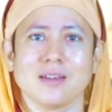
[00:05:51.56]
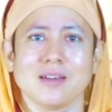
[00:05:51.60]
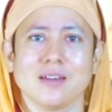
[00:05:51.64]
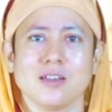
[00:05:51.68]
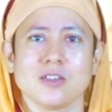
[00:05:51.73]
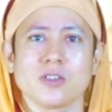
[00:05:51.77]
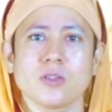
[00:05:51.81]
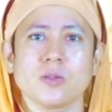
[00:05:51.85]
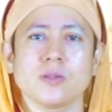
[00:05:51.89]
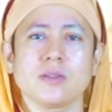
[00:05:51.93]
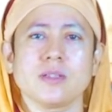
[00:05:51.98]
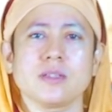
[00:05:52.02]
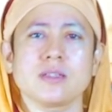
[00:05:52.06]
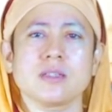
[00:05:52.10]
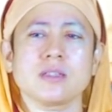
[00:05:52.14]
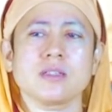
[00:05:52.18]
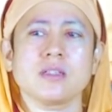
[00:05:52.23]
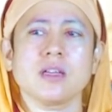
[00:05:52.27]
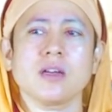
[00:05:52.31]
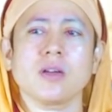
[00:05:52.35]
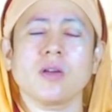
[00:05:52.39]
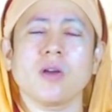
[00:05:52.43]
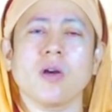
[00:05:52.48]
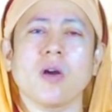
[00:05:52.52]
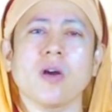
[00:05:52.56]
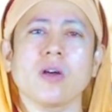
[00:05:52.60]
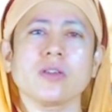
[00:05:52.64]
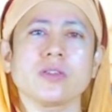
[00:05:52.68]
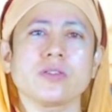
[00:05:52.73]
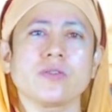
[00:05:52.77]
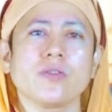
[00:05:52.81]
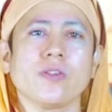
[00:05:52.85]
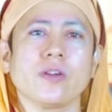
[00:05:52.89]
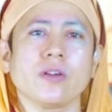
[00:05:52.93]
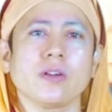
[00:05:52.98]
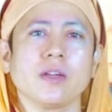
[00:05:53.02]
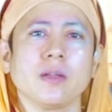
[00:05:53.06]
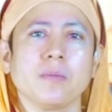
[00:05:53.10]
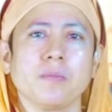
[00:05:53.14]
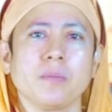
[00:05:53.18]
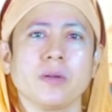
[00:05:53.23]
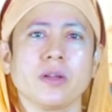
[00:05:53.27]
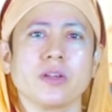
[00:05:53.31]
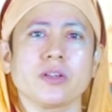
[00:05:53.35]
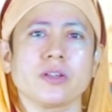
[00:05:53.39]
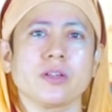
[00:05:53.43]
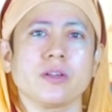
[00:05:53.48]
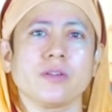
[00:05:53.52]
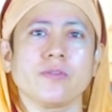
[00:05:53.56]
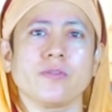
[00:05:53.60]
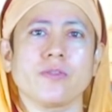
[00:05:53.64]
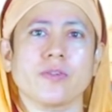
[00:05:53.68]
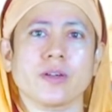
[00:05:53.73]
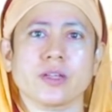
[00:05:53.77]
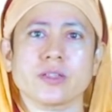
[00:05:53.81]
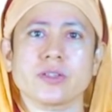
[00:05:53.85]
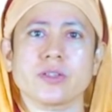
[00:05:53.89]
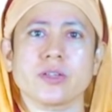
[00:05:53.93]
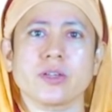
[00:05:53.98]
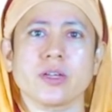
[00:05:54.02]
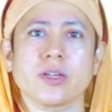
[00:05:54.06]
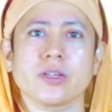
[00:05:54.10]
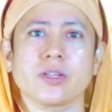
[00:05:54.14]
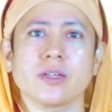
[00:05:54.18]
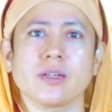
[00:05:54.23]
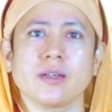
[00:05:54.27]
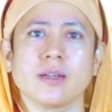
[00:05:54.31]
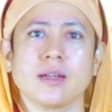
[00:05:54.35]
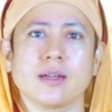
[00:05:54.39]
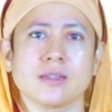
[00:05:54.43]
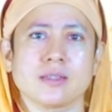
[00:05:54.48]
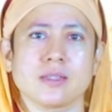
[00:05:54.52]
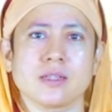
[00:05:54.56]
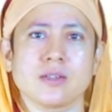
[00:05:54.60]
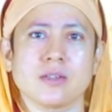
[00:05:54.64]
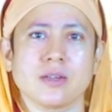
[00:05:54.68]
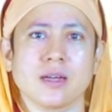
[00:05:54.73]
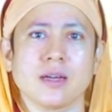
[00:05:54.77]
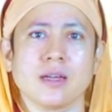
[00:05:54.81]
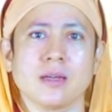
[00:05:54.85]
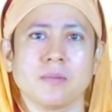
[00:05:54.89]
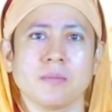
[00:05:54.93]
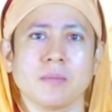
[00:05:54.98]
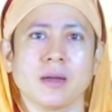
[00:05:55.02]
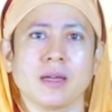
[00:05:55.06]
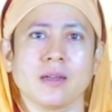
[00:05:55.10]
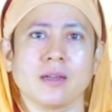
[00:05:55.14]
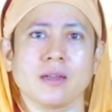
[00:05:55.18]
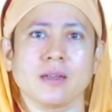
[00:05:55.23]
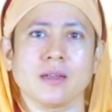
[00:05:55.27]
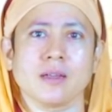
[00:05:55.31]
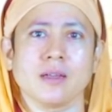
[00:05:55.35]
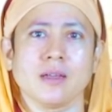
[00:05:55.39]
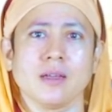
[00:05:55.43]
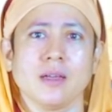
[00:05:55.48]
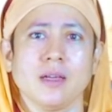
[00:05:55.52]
So this is the cause for depression, frustration, etc. in mind.